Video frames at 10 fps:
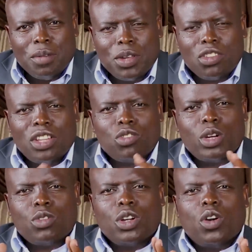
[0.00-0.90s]
Because this is
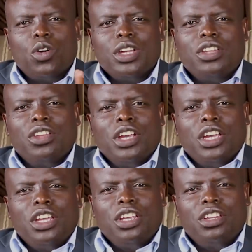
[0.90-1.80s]
what we call
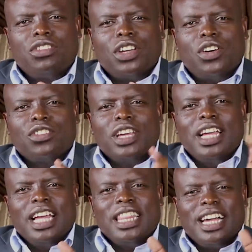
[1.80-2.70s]
in sales,
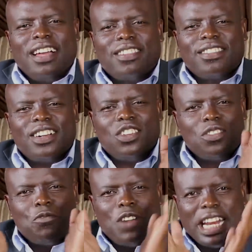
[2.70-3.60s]
the
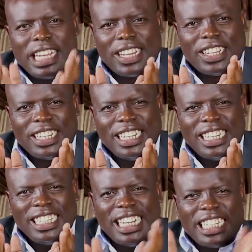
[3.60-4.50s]
sales funnel.
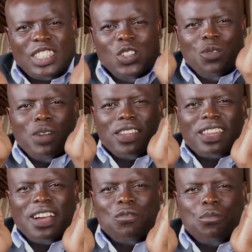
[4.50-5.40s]
That you
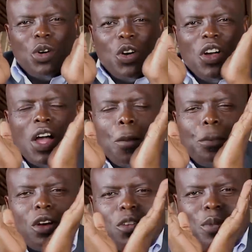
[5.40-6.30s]
must have more
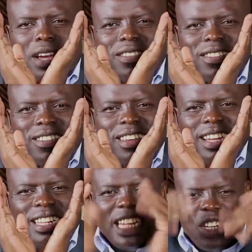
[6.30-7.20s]
prospects
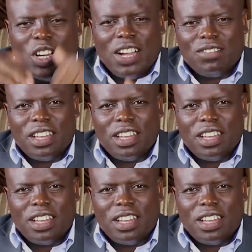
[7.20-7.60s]
than you have